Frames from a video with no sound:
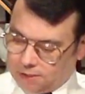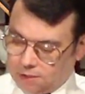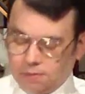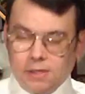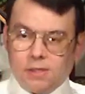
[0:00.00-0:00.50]

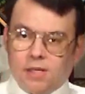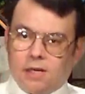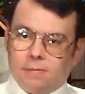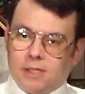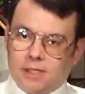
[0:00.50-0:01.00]

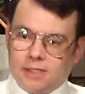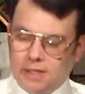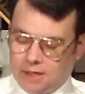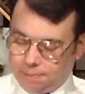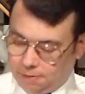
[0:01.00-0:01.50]
pitch-only theremin,
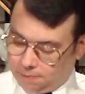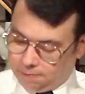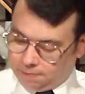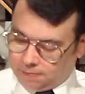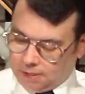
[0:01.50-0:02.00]
the Zep.